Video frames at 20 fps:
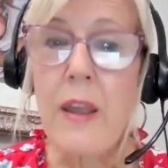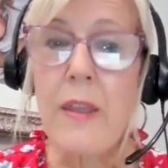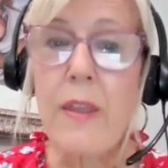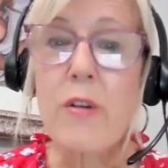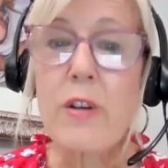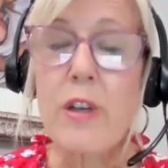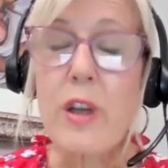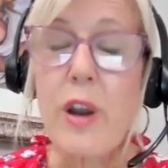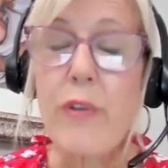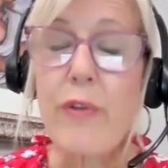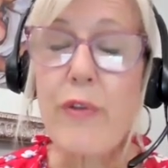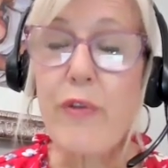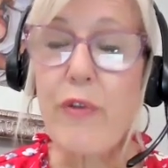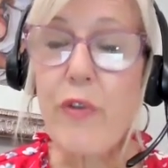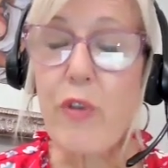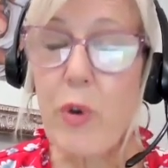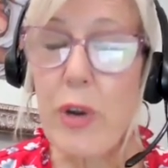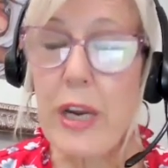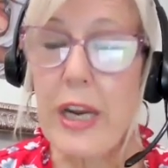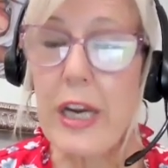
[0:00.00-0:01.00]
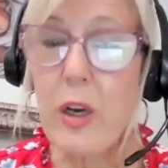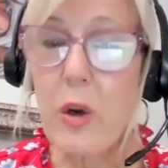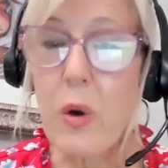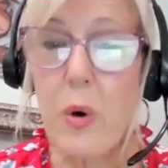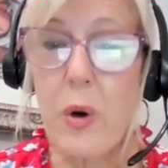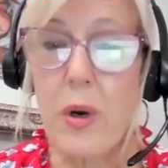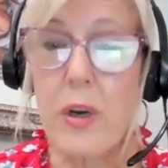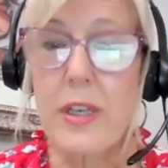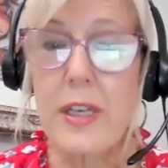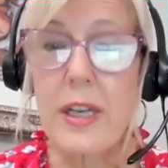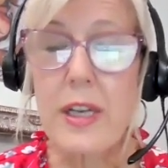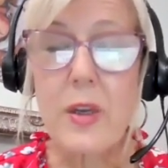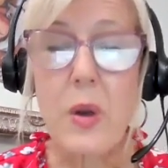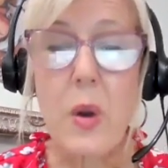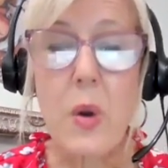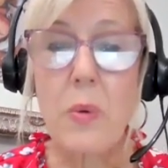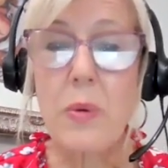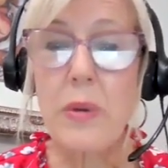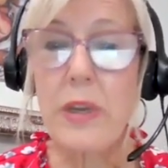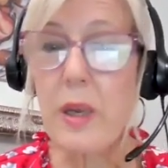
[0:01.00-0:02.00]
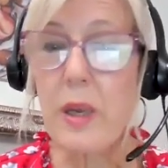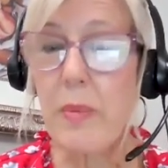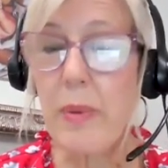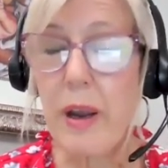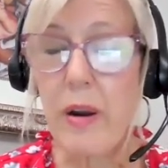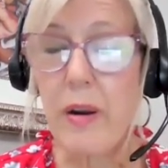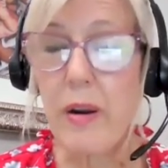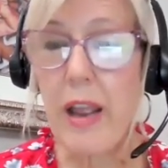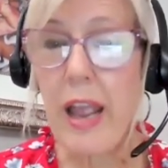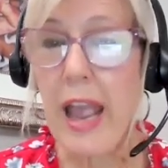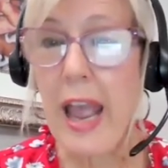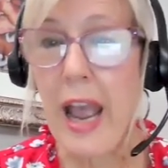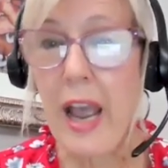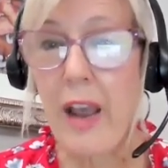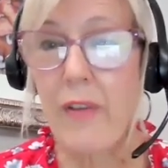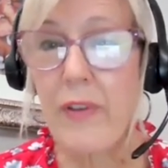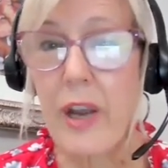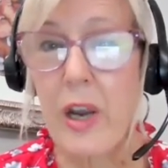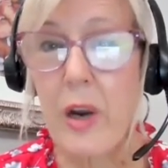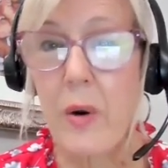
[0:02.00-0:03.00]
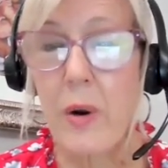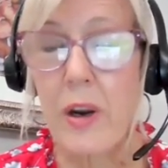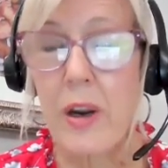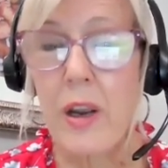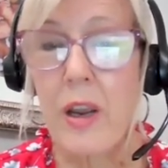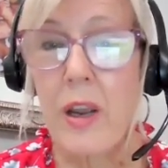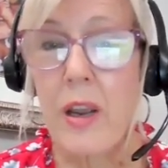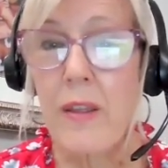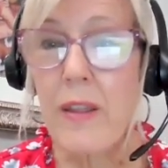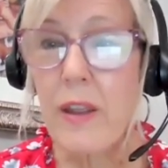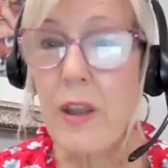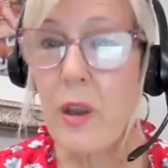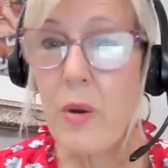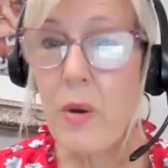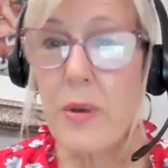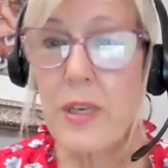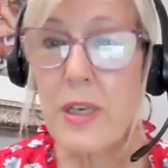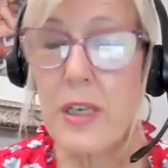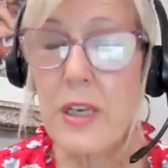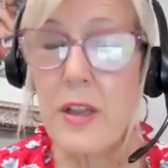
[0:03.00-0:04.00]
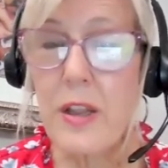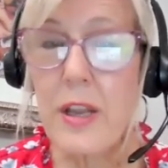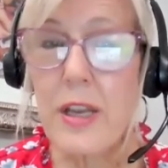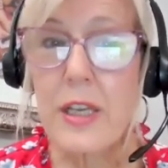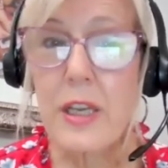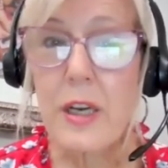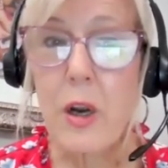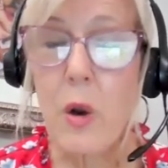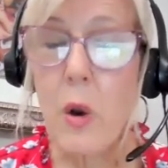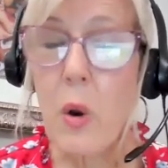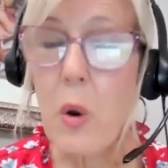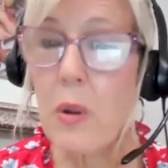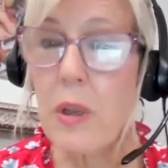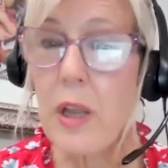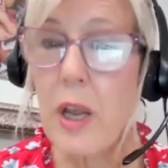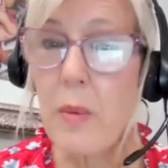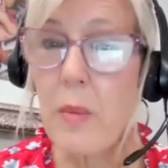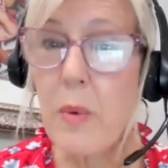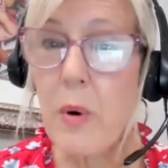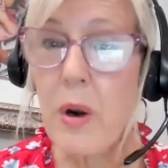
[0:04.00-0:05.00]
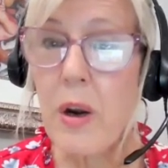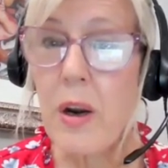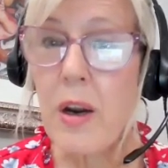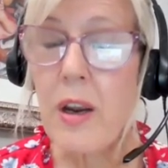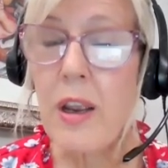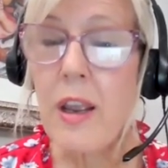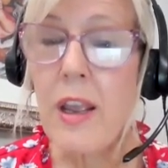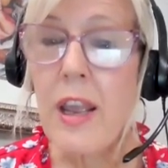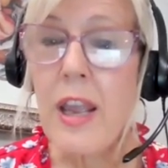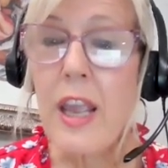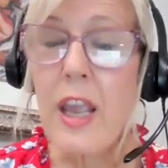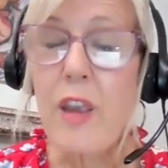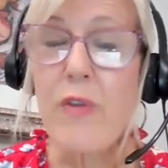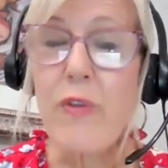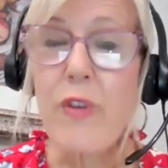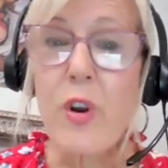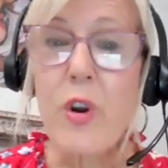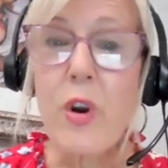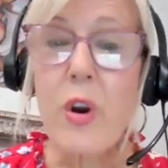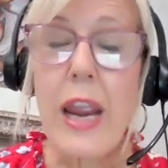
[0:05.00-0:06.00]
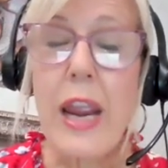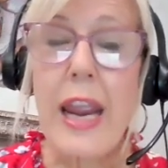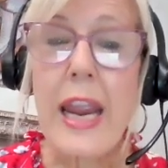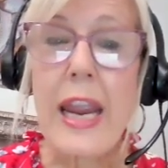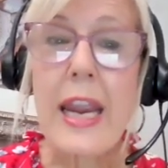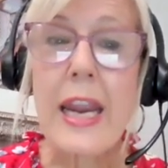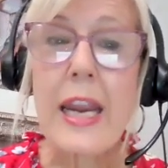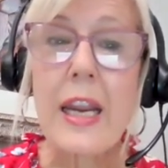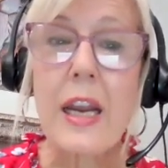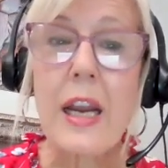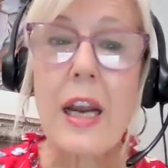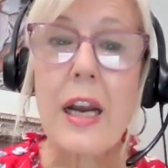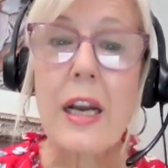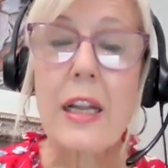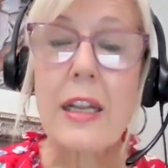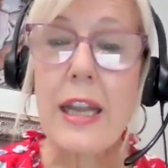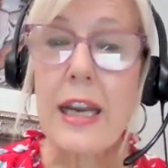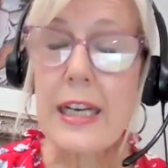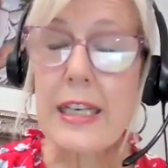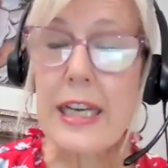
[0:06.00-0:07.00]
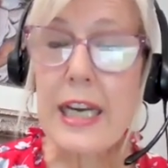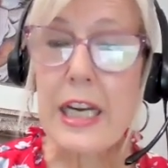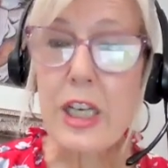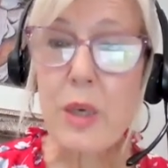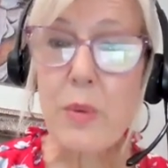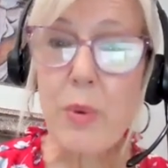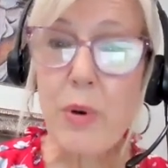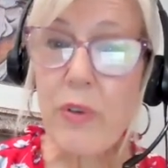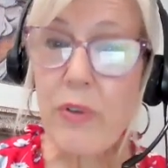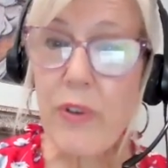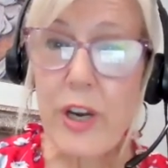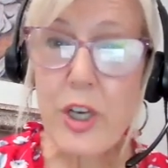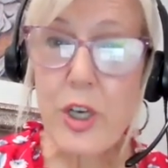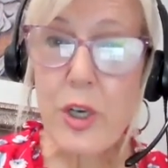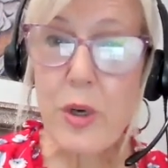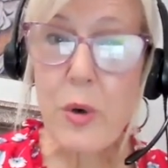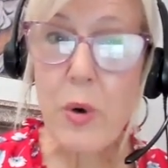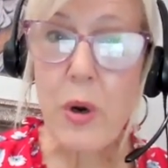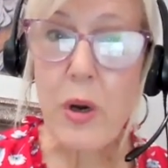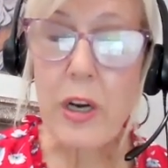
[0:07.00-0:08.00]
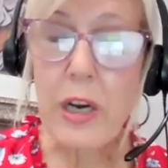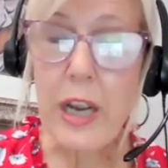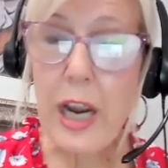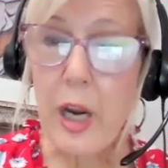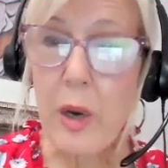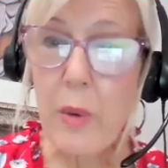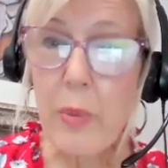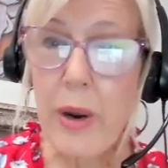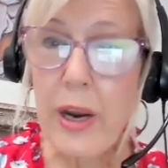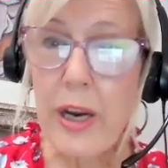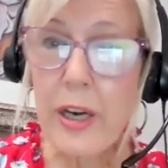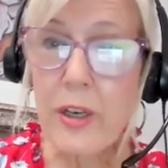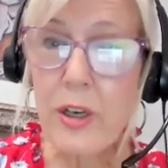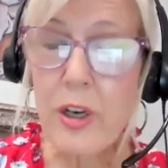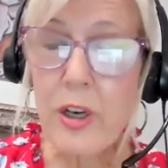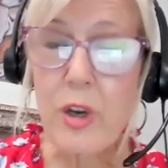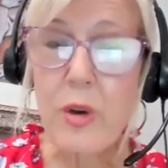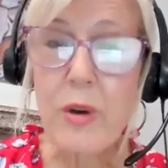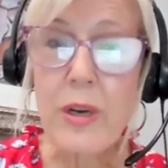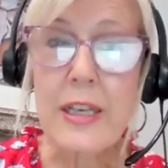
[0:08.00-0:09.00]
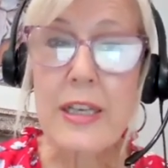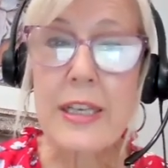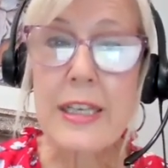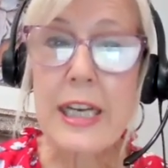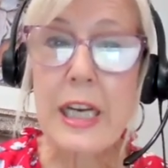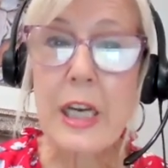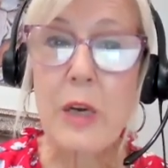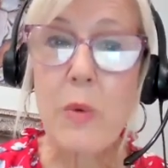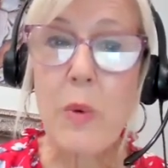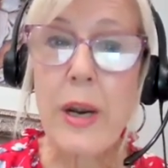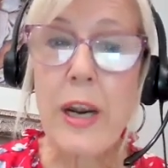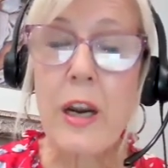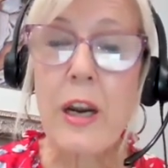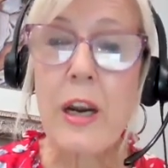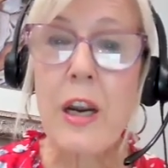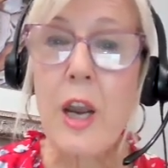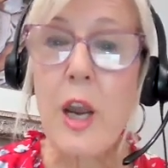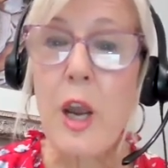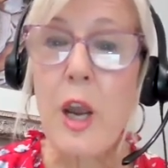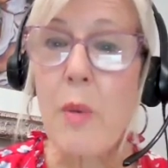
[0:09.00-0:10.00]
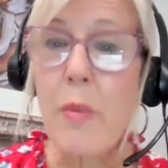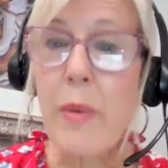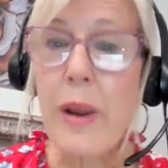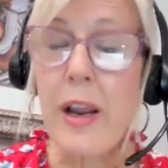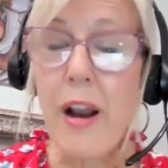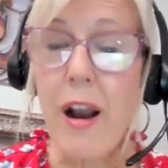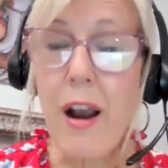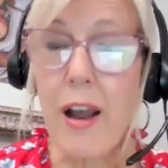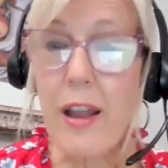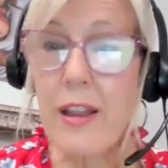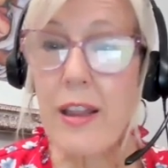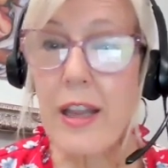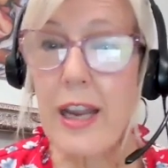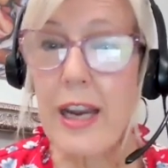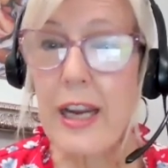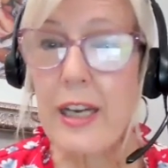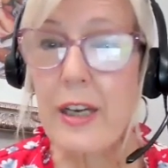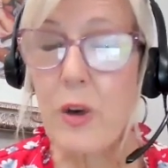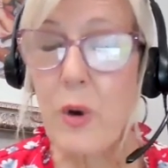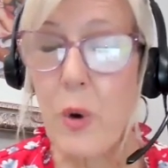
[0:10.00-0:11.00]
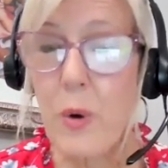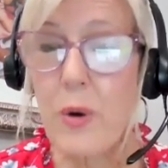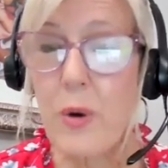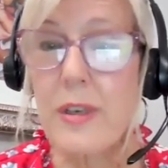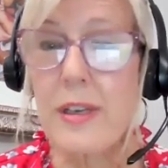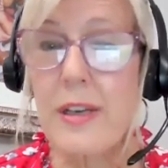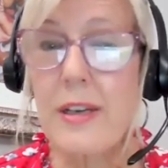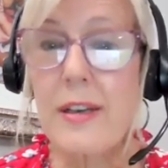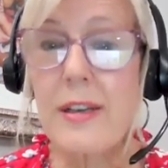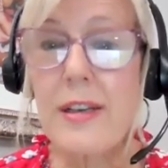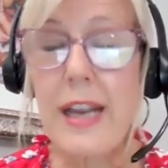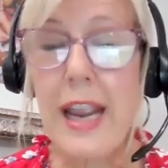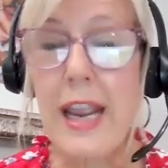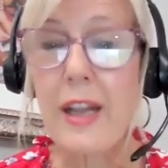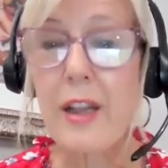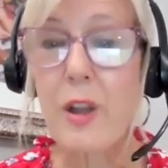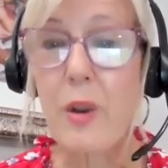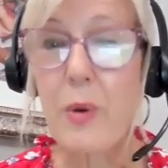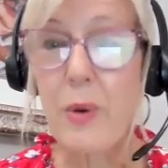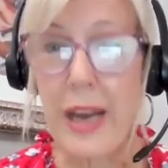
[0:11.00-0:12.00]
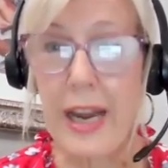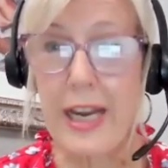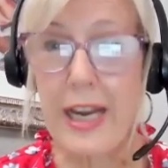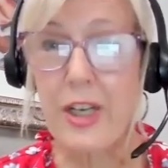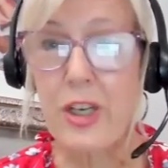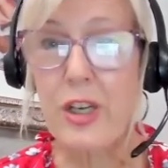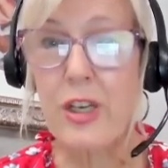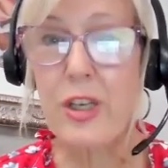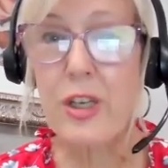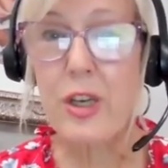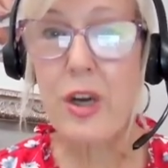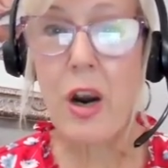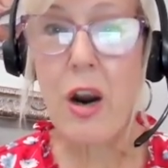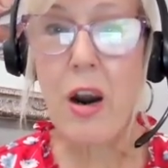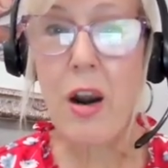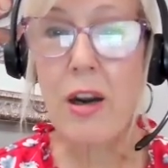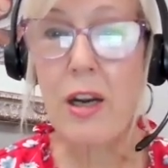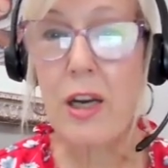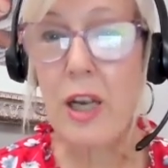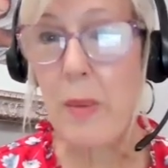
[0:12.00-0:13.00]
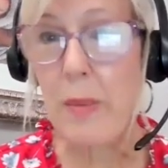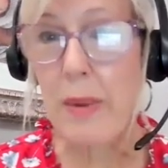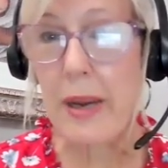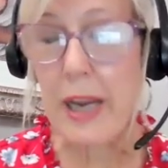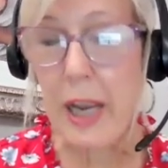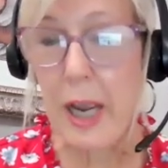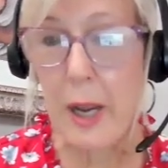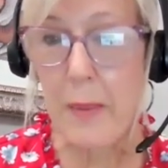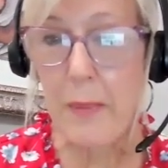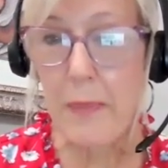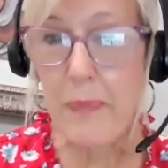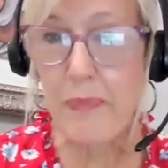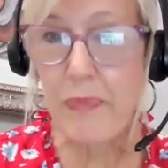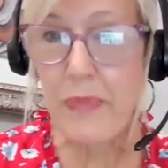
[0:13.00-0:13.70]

There's a free course that's only about a half hour that goes into this and a whole lot more. If you're a lactation professional or a chiropractor, you can see where my online courses and locations are coming up.